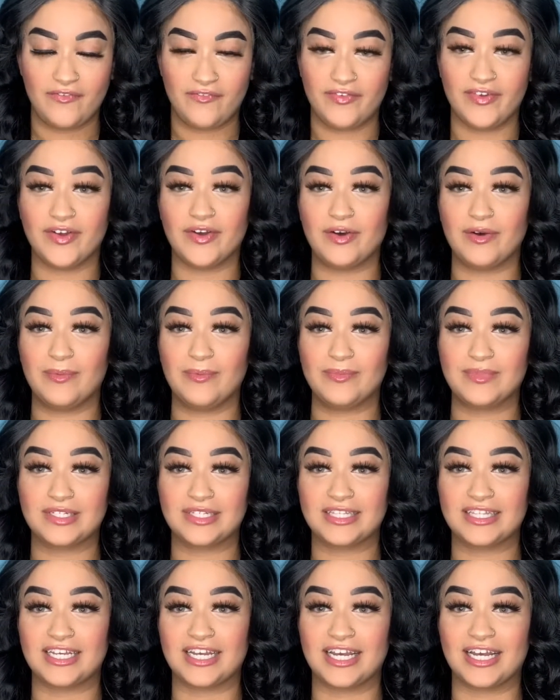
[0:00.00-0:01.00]
filmed
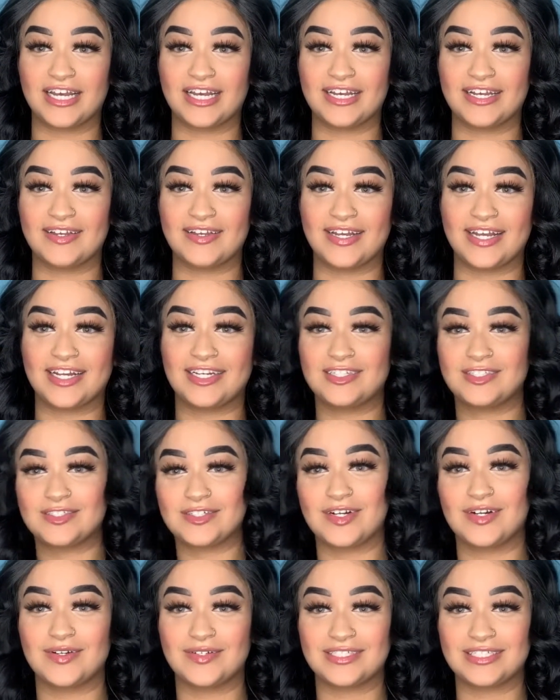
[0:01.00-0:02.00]
the
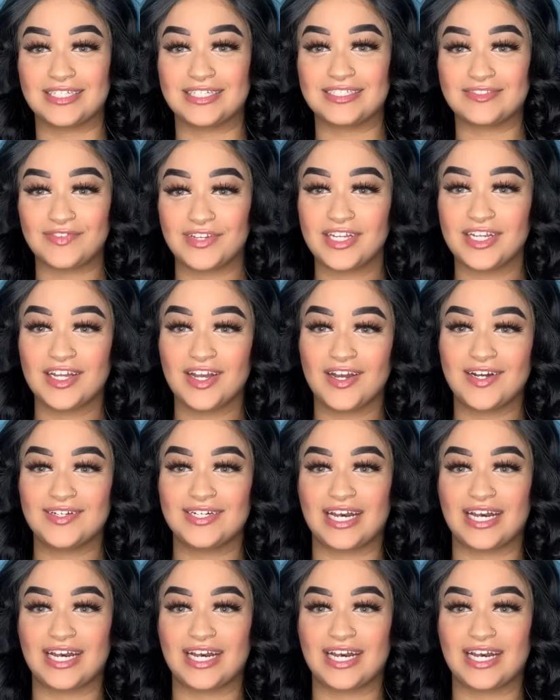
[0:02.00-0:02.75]
intro to this video,